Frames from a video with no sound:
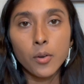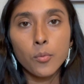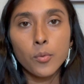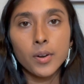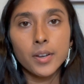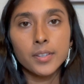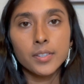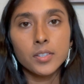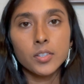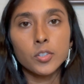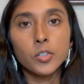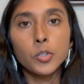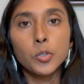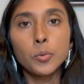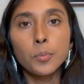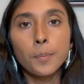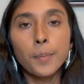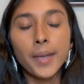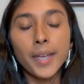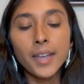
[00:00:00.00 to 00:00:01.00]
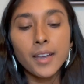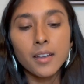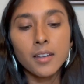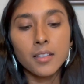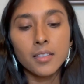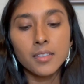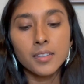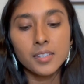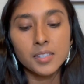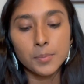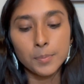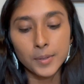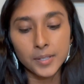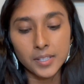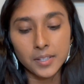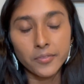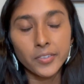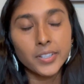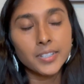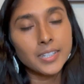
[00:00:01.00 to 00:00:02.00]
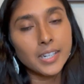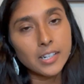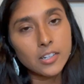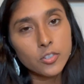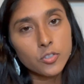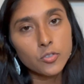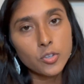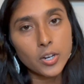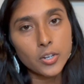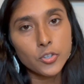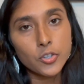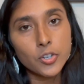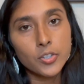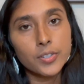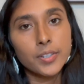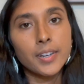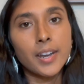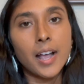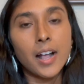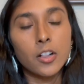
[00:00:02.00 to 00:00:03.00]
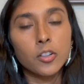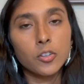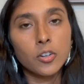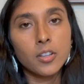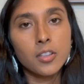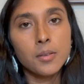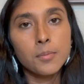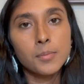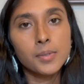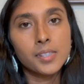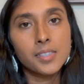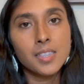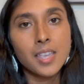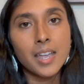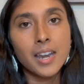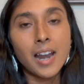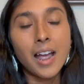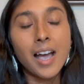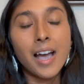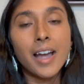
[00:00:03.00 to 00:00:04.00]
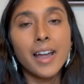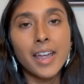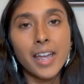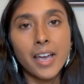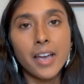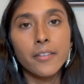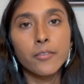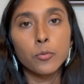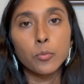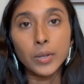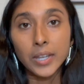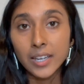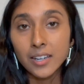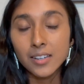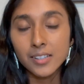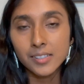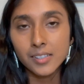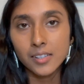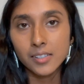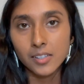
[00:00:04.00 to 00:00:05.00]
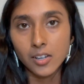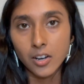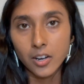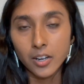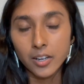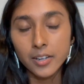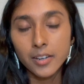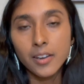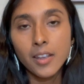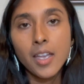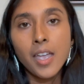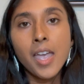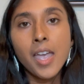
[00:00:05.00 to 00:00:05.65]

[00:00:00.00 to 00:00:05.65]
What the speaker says: was to pick the specific data structures and algorithms that I have weaknesses on,